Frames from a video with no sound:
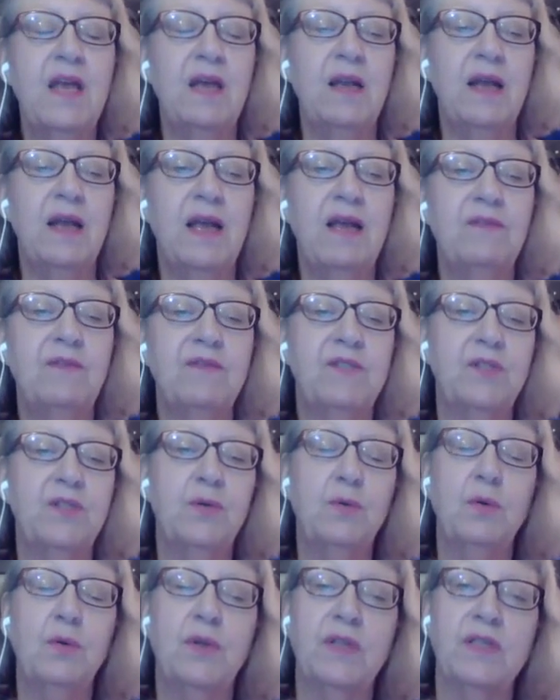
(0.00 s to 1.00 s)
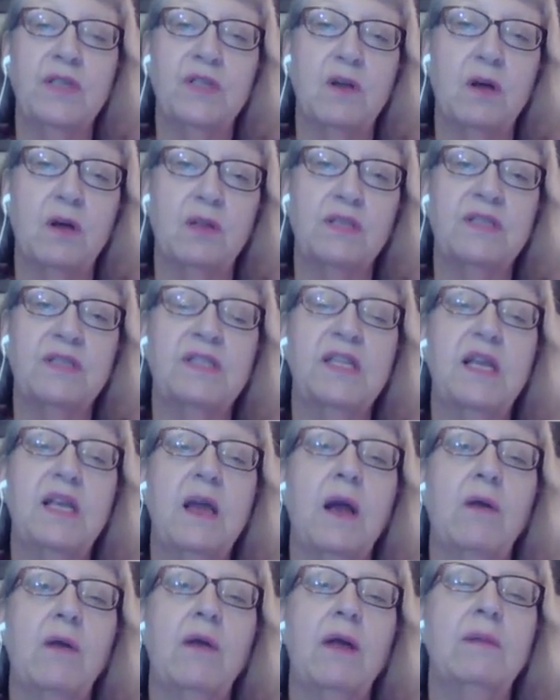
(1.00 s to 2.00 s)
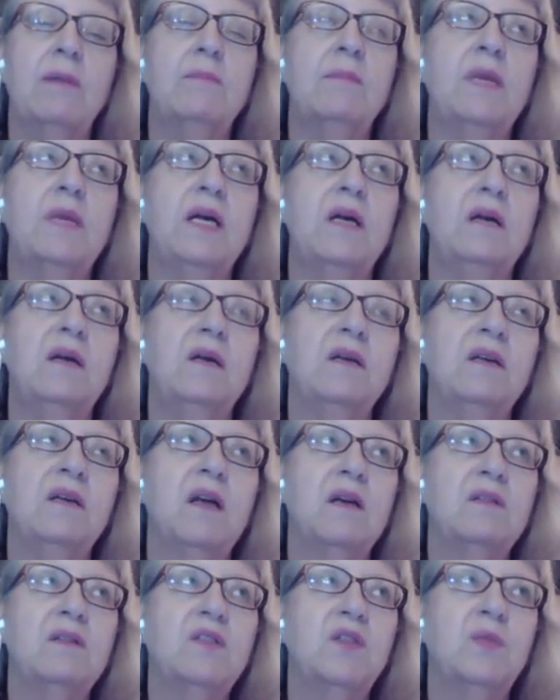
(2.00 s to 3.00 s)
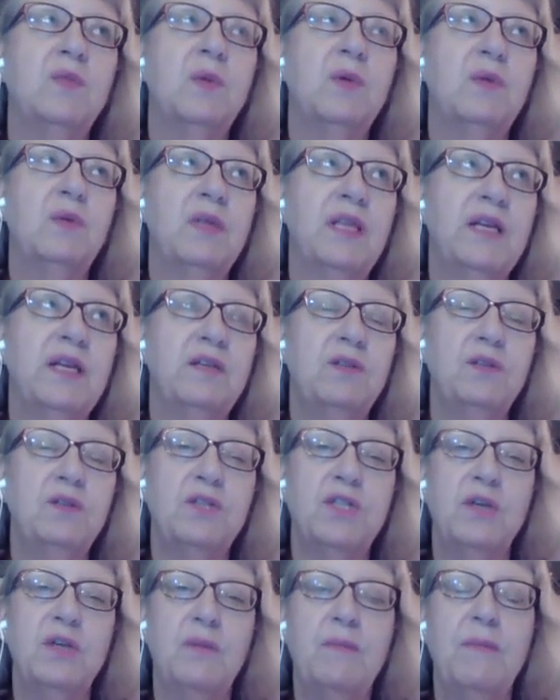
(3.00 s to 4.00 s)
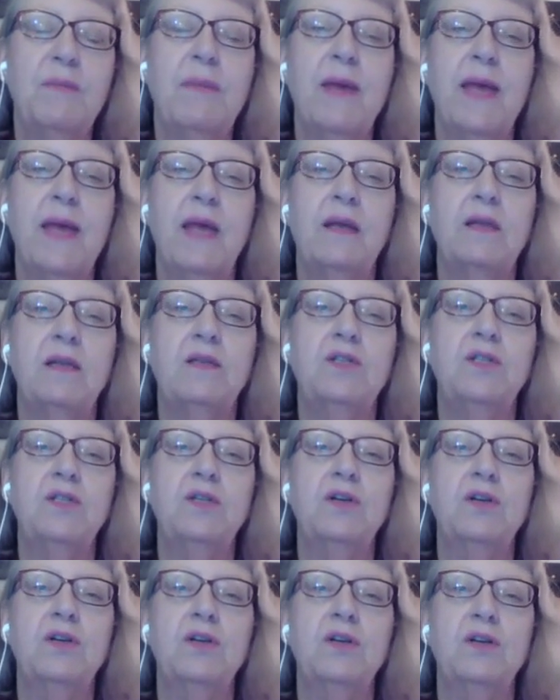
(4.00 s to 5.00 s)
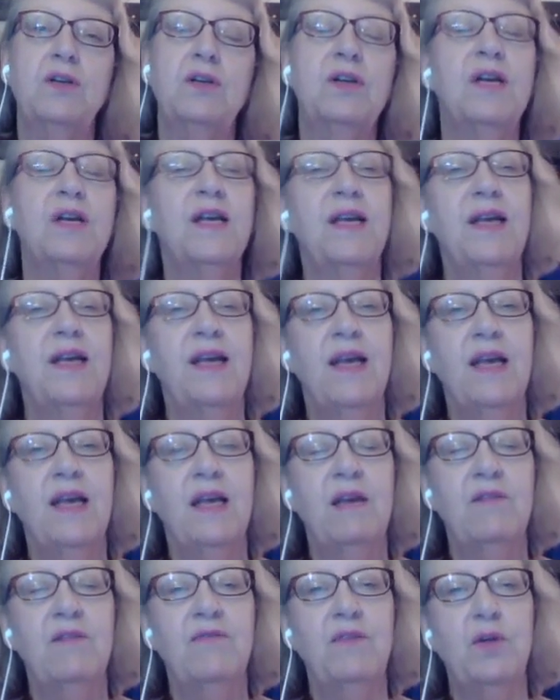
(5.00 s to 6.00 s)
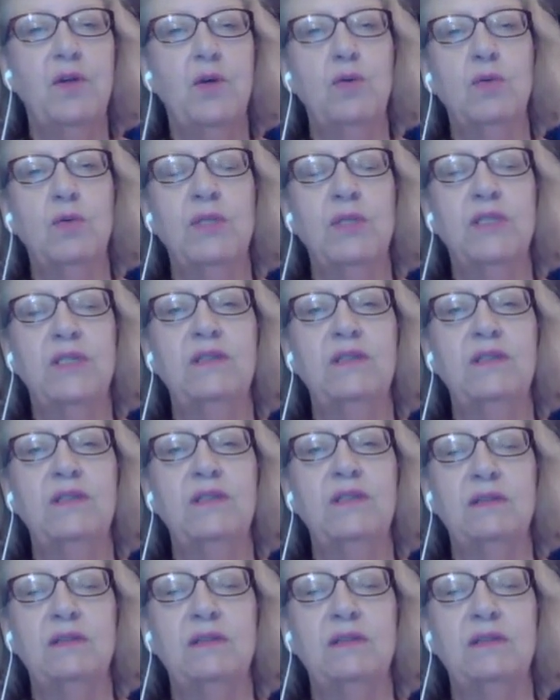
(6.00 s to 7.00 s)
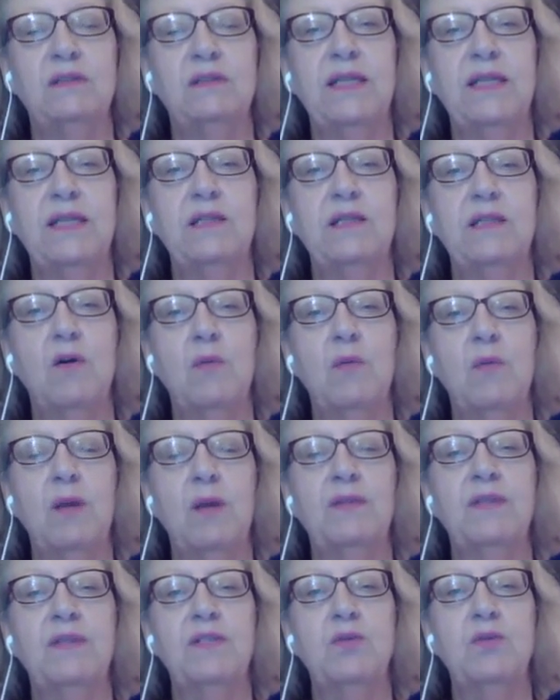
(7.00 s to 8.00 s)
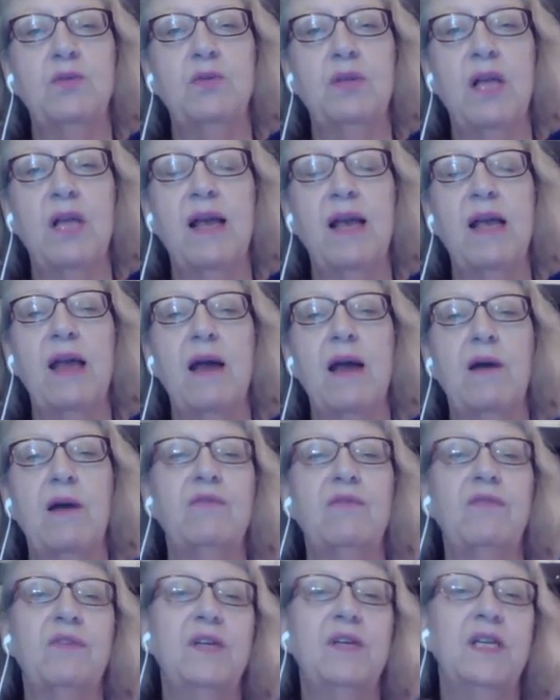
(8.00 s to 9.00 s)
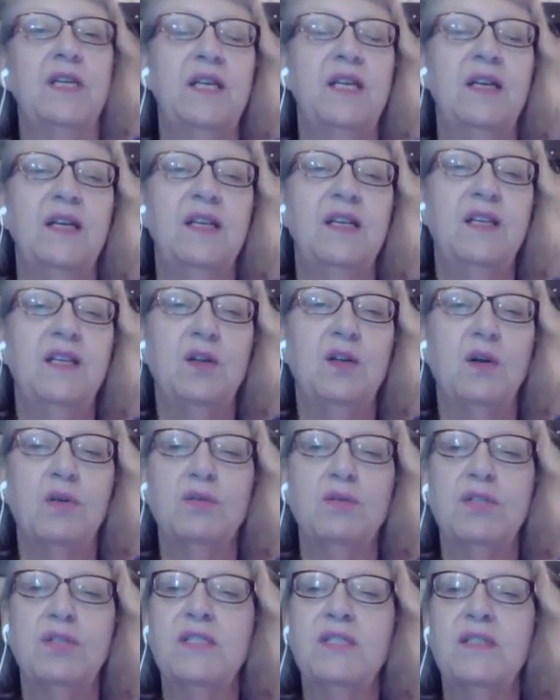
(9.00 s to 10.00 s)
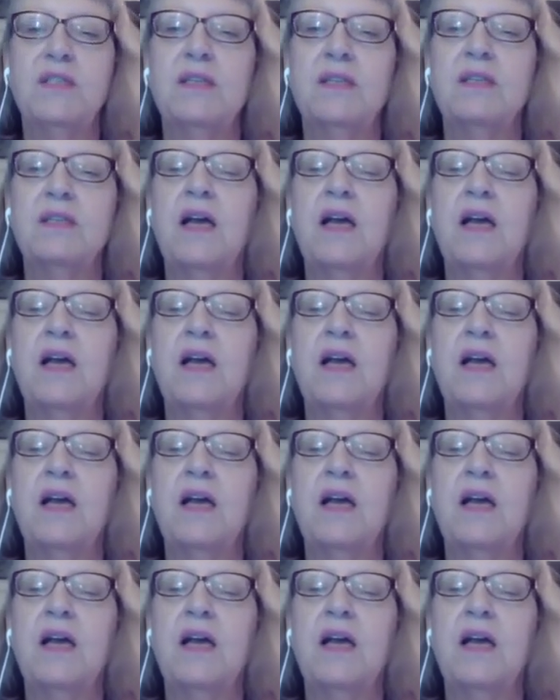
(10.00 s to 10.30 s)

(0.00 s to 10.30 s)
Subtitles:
And I have a tool that's called a CRM, Customer Relationship Manager. If you would like to know about the tool I have, just